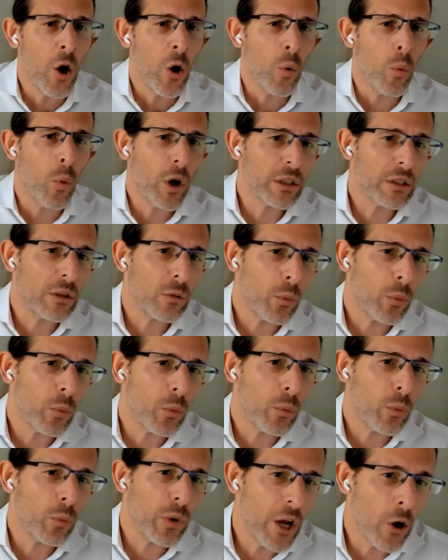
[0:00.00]
What we
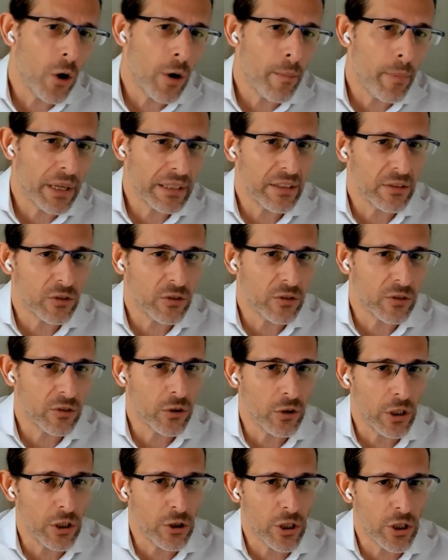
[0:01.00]
know about this
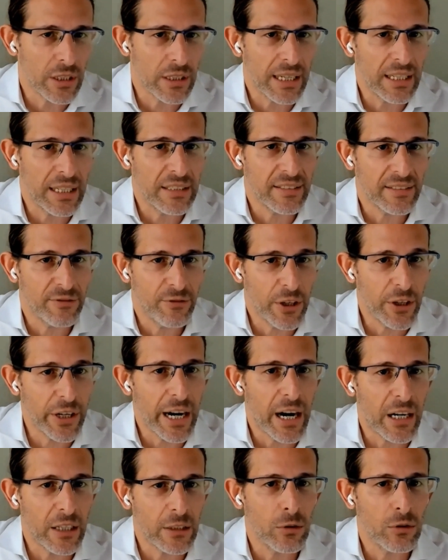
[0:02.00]
condition that is very
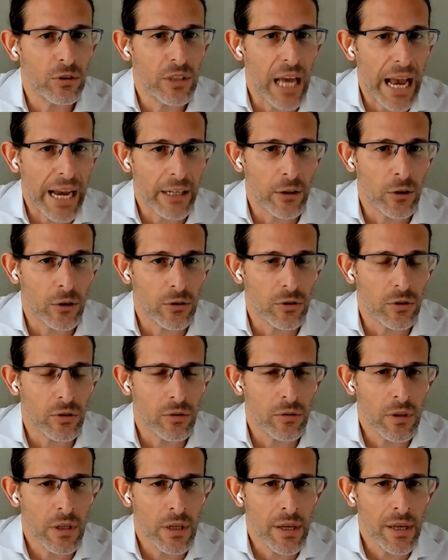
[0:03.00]
hard to diagnose,
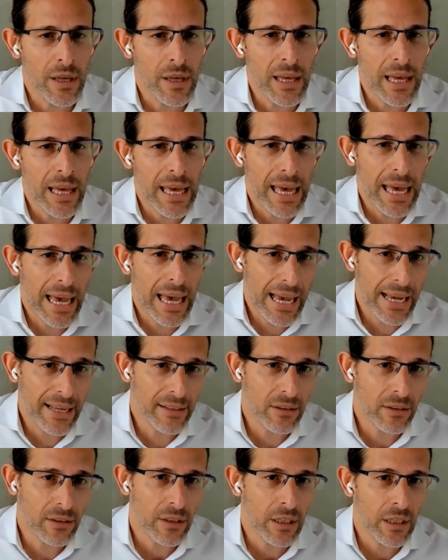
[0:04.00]
and
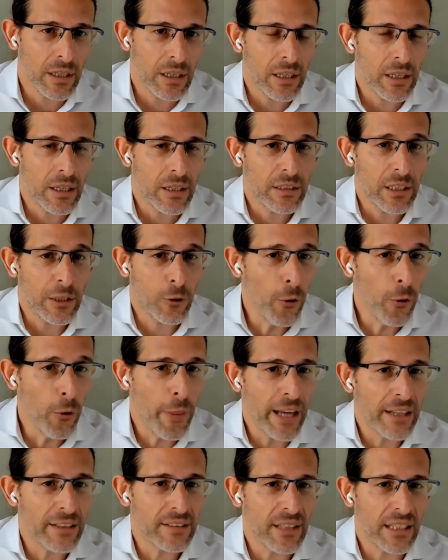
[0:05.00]
the two
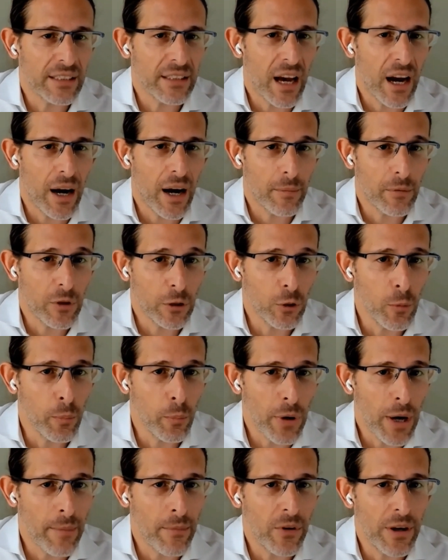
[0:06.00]
things that are the two
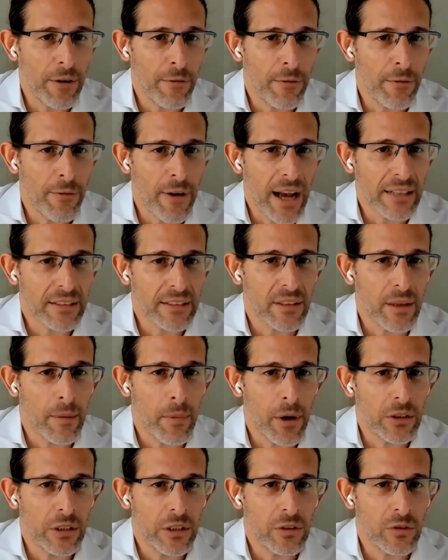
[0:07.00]
primary facts
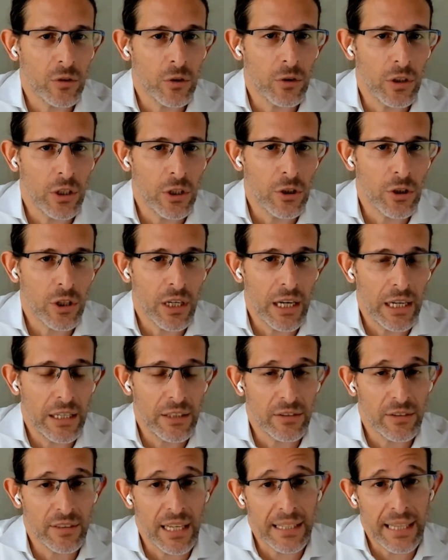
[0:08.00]
about this condition
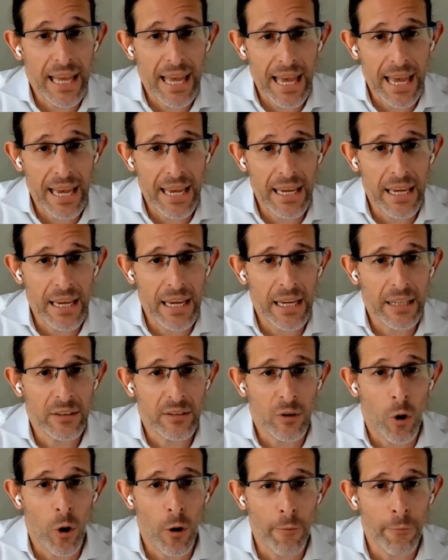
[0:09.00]
is that A,
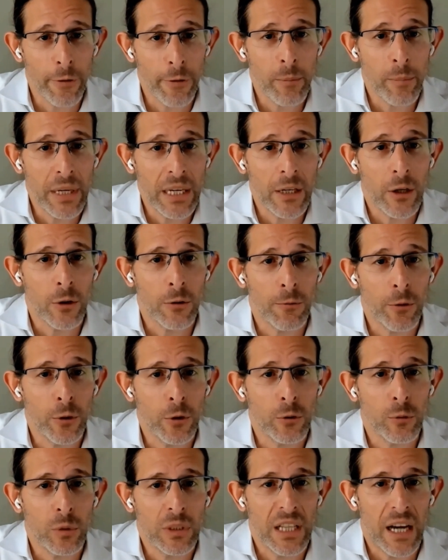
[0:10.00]
it's often being
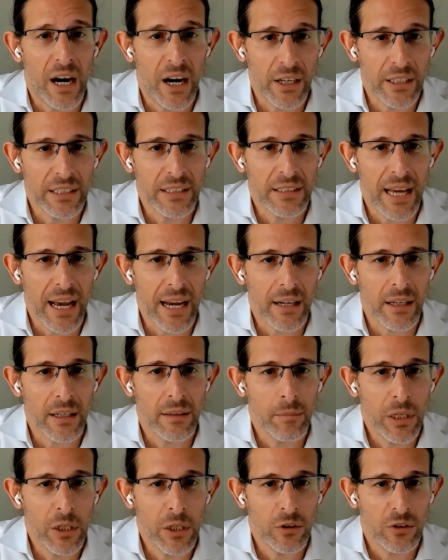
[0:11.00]
confused with a heart attack
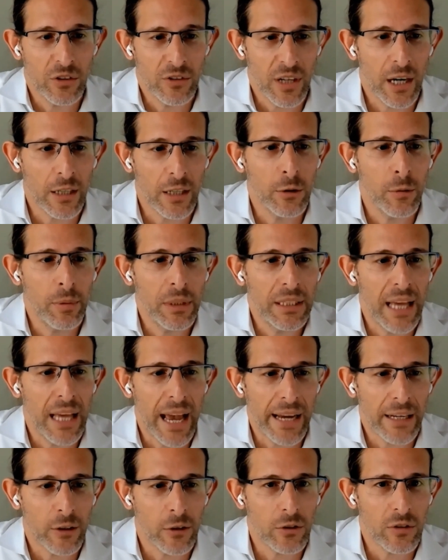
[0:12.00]
because it's hard to be
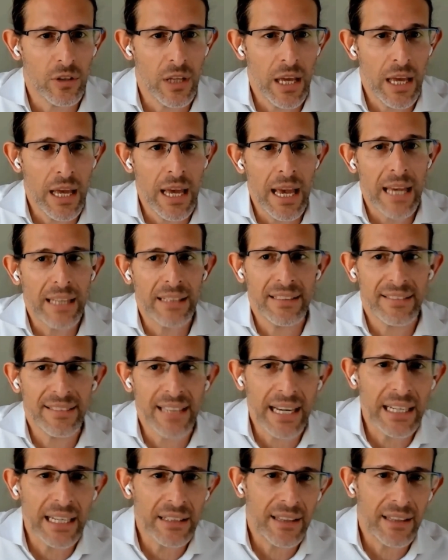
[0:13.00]
diagnosed. And the
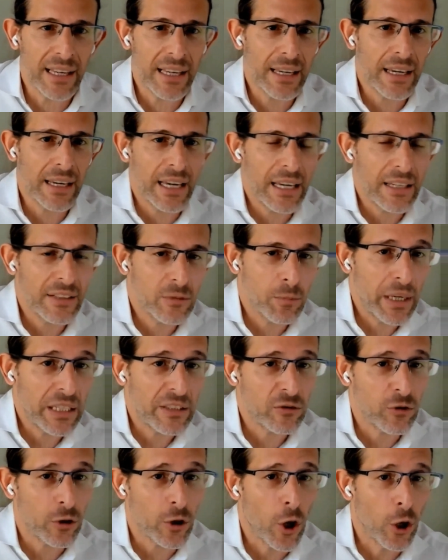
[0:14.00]
second thing is
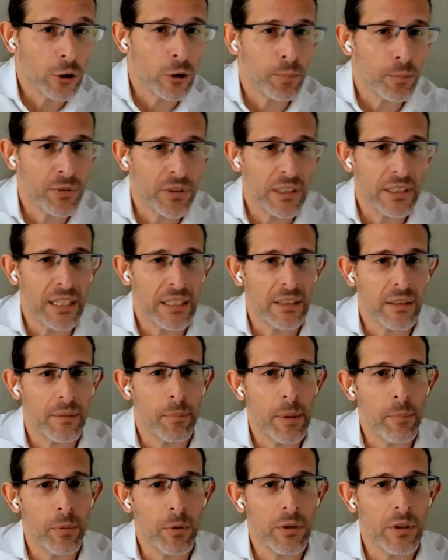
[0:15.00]
based on autopsy that
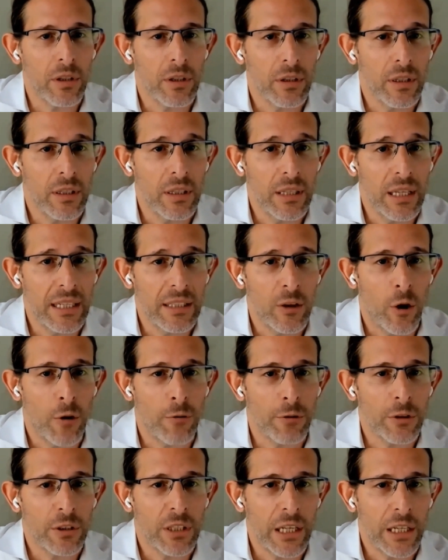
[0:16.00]
people did
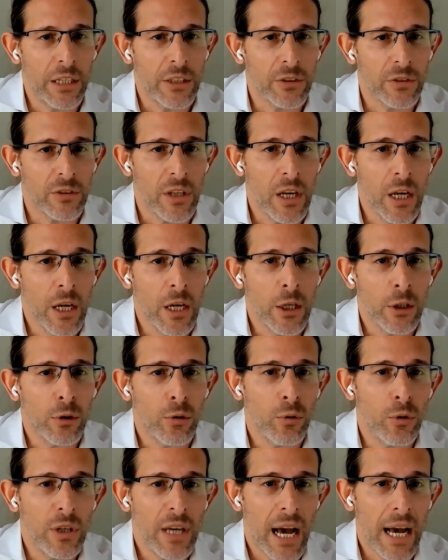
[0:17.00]
over the years
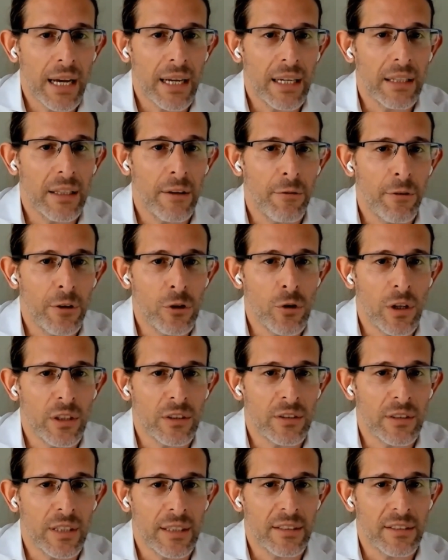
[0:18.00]
to young
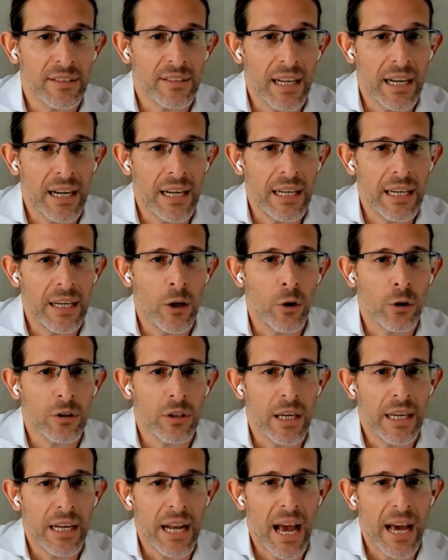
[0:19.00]
individuals that suddenly
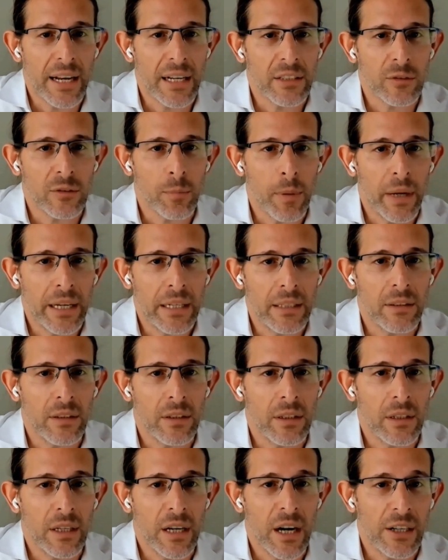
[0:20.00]
got an unexplained
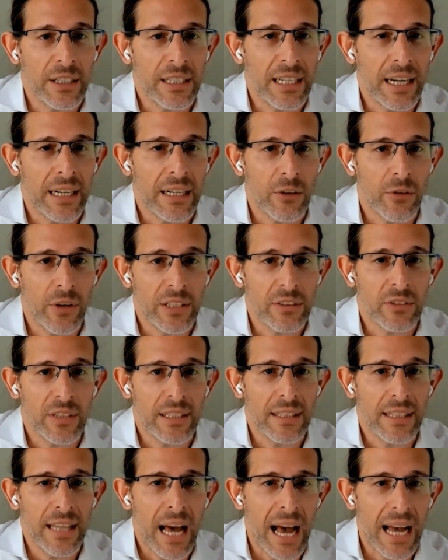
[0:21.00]
cardiac arrest
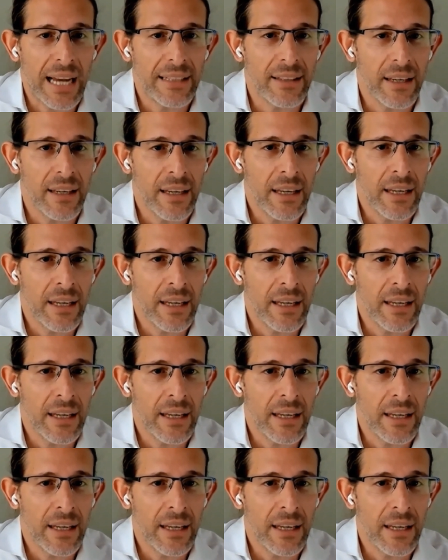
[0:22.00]
and died.